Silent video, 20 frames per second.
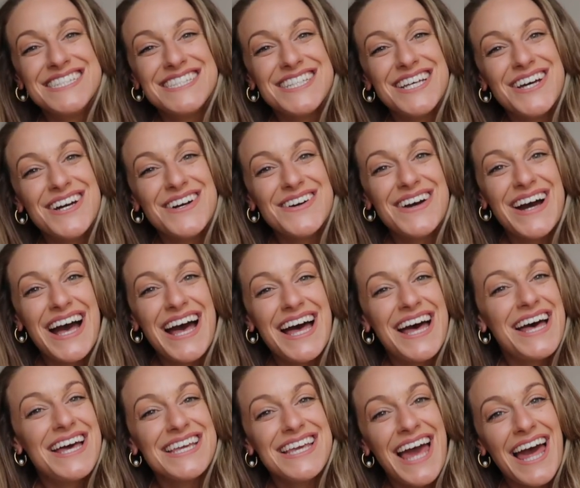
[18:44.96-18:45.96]
So
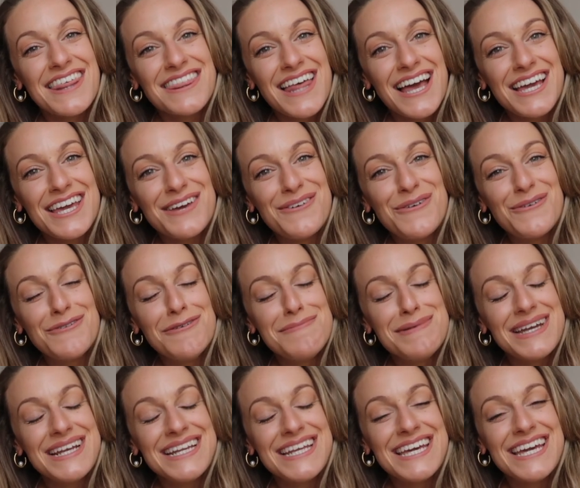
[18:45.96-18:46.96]
yeah, thank you all for
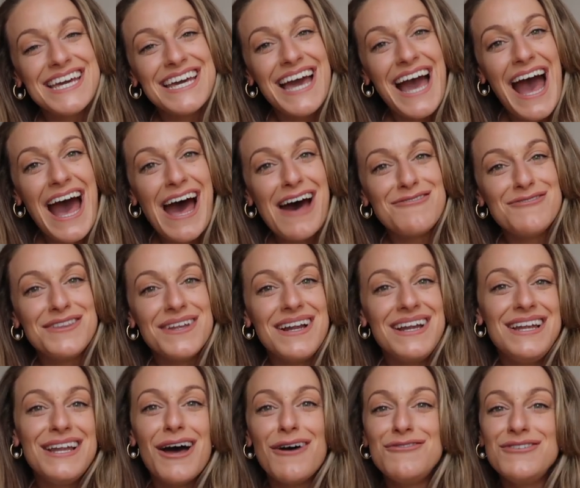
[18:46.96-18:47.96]
being here. Have
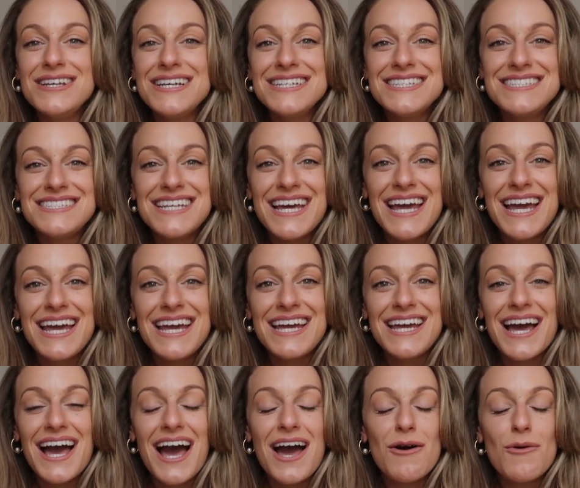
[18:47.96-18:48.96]
the loveliest
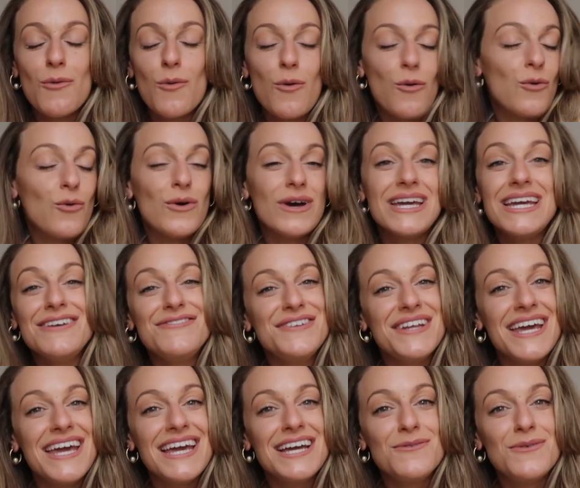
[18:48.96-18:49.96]
day or
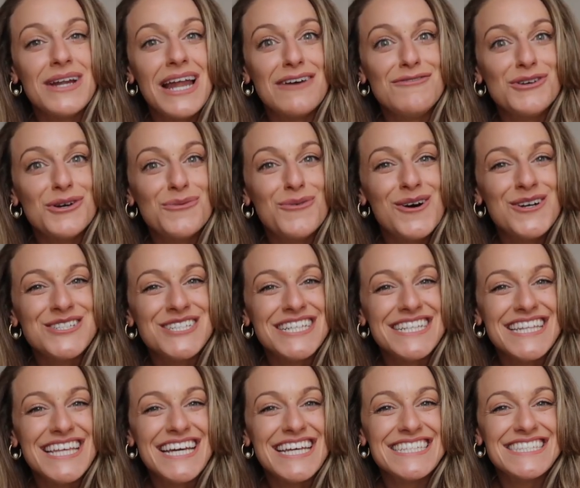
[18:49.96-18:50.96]
evening, whenever you're
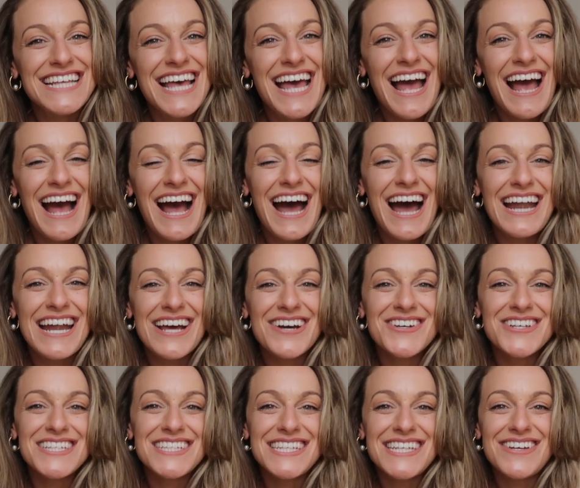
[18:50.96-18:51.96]
watching this, and I
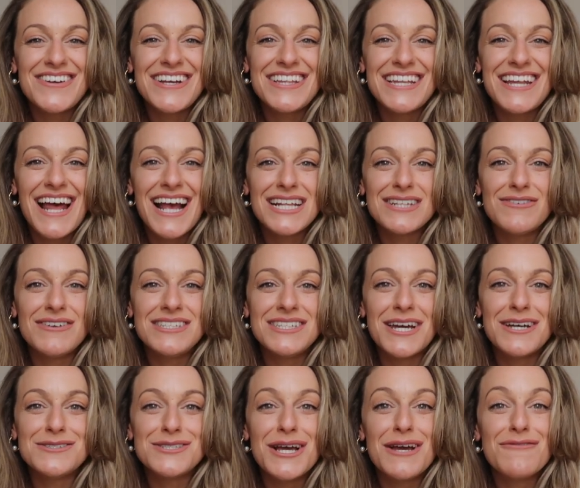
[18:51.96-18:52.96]
will see you in the next
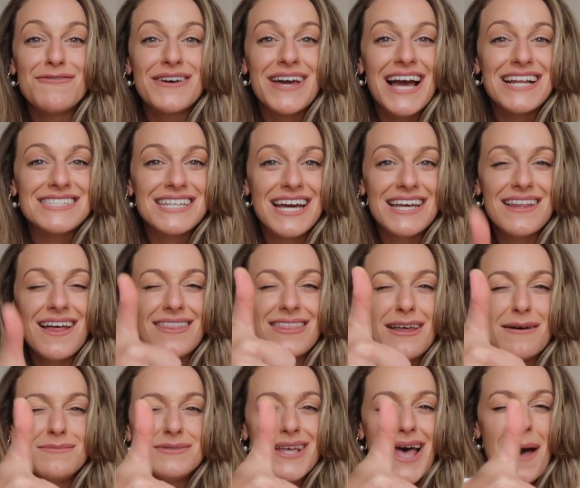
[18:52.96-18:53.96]
video. Don't forget to hit that
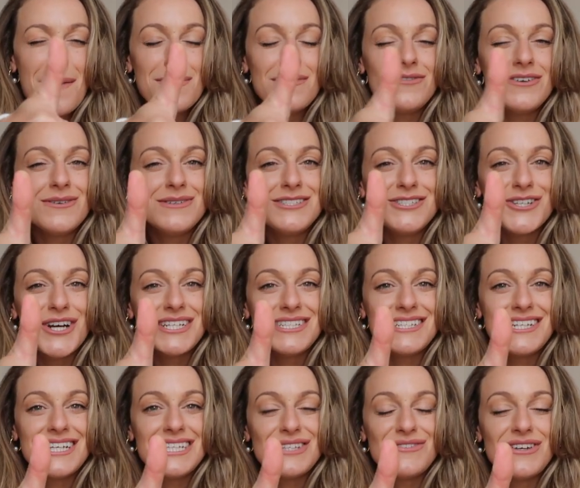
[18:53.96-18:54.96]
thumbs up if you enjoyed
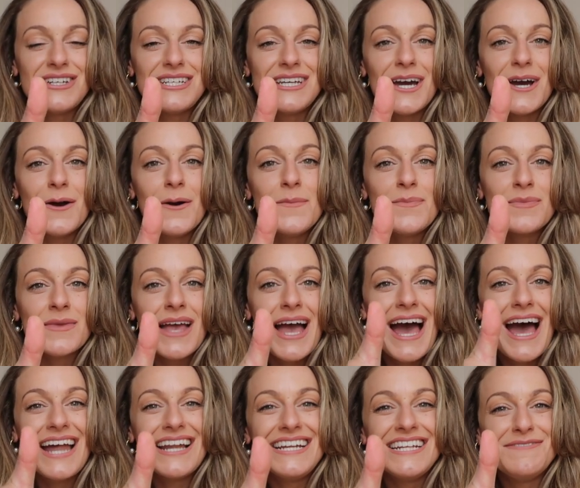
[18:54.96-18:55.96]
today's video,
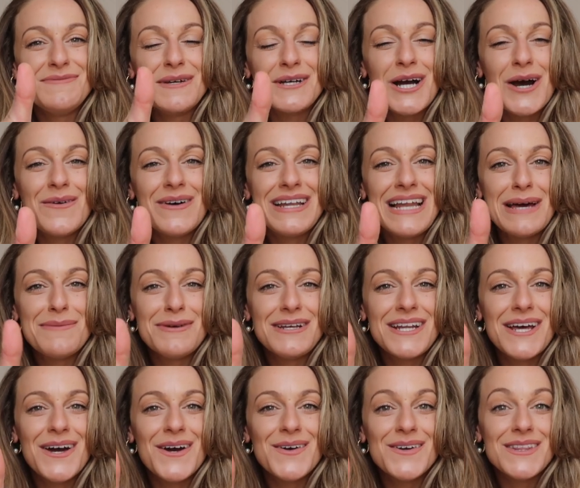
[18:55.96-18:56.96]
and leave me a comment, let me
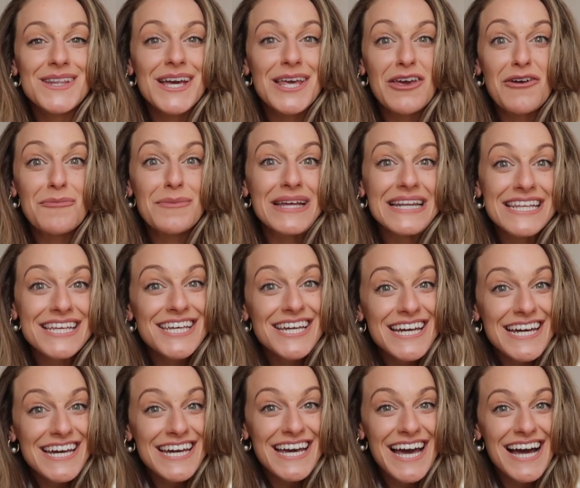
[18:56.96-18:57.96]
know that you've been
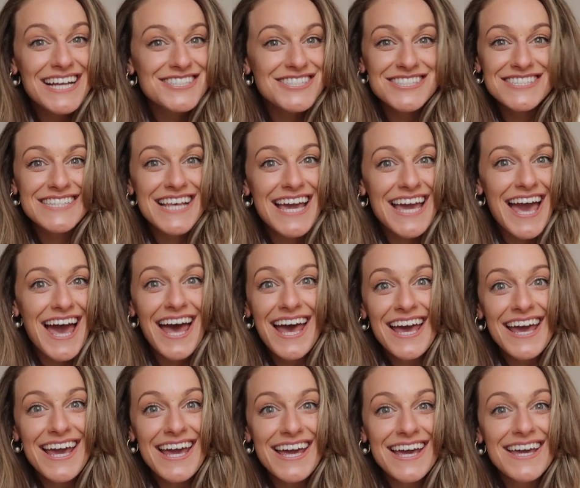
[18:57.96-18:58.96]
here, and just say
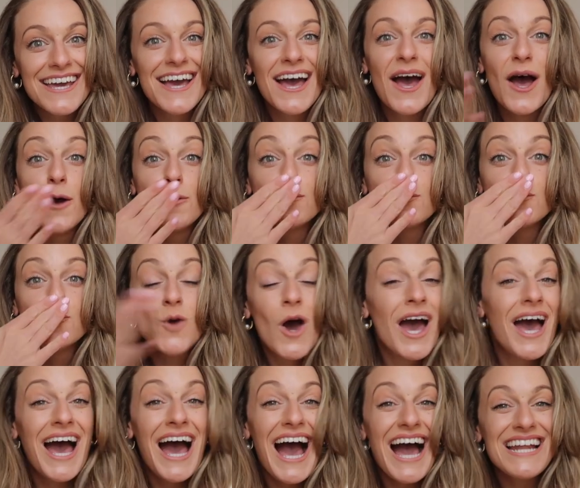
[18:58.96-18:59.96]
hey, and
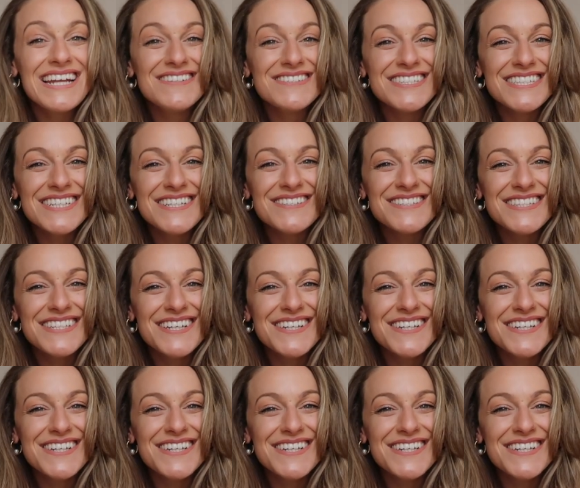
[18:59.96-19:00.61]
I will see you